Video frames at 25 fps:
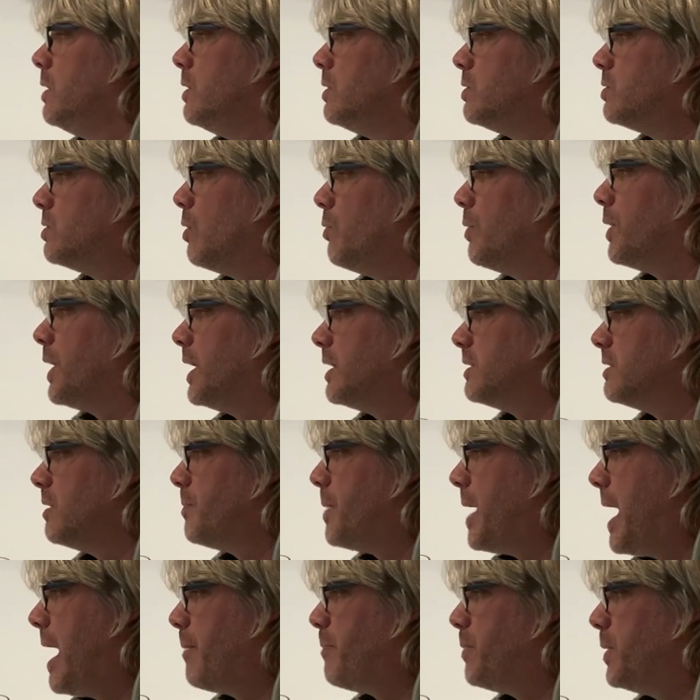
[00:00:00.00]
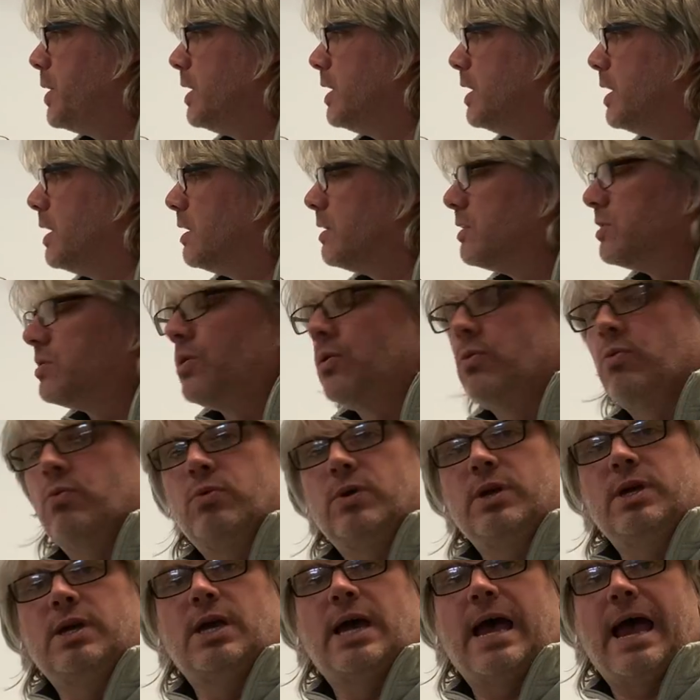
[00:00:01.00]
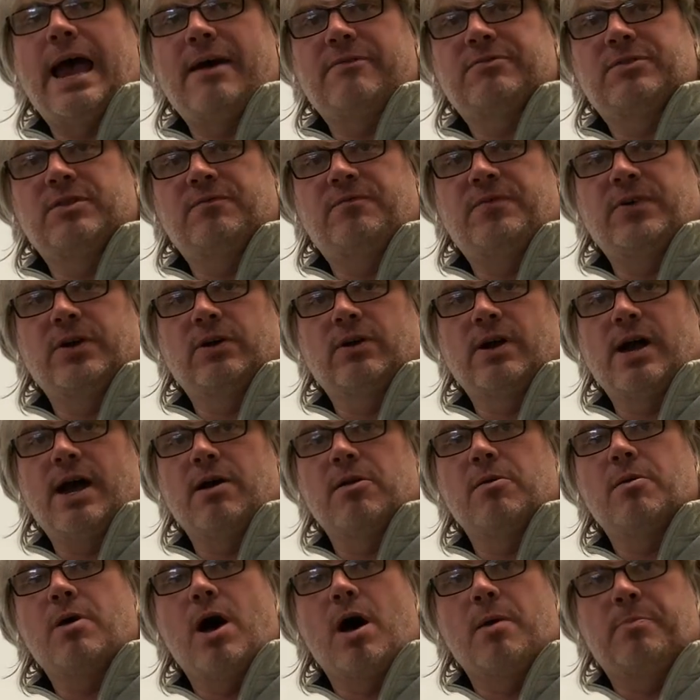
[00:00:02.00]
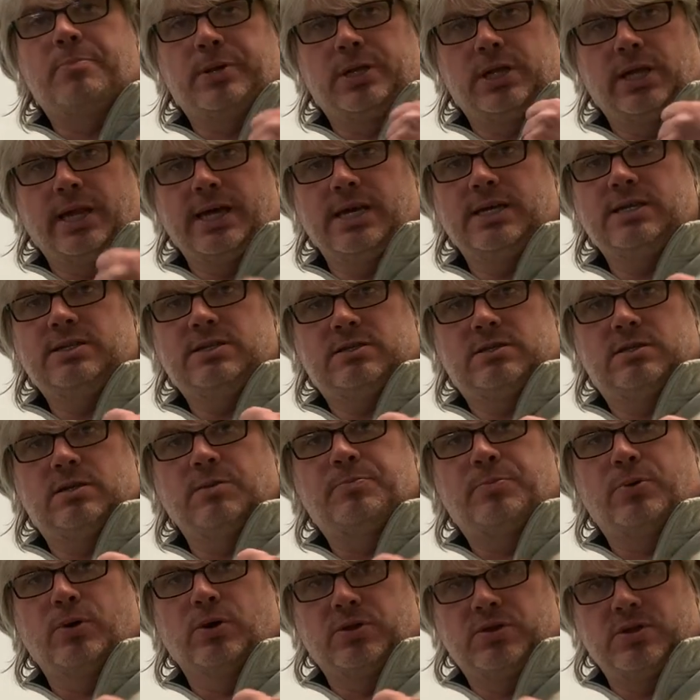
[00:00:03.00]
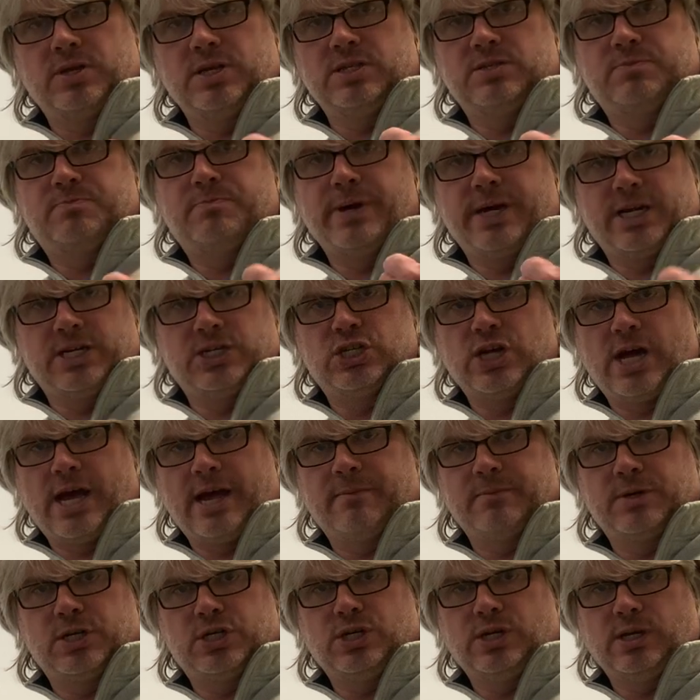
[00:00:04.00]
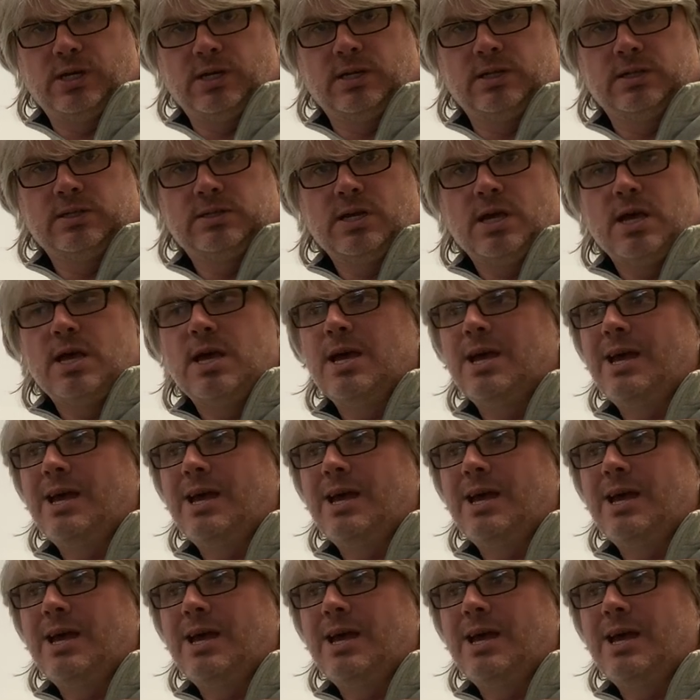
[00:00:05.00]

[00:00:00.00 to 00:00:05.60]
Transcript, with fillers: So what ends up happening is we have to figure out a place to put these big giant machines